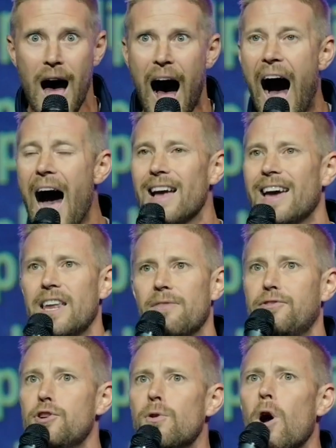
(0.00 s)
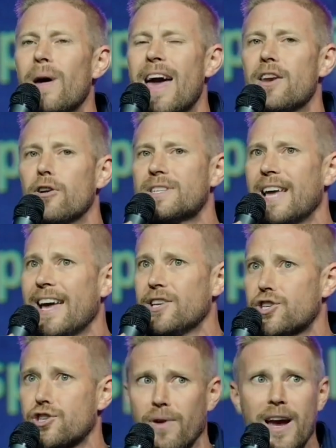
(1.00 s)
And if you don't entertain
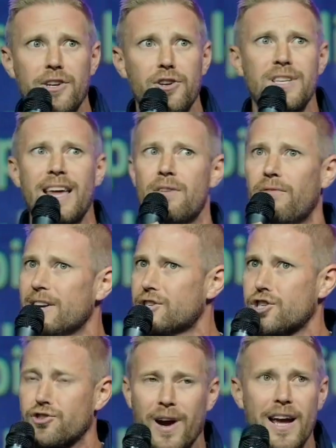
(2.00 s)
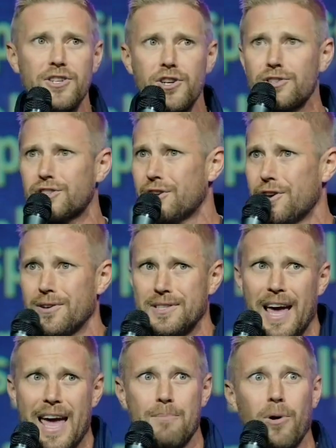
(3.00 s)
strangers and invite strangers to your
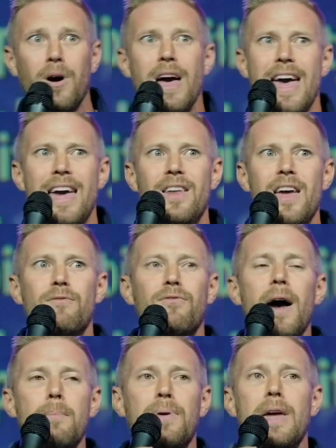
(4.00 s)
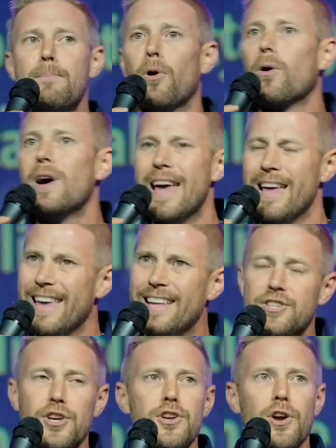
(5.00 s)
table and invite people
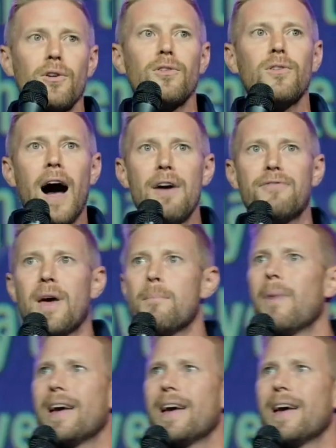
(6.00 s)
into your life that might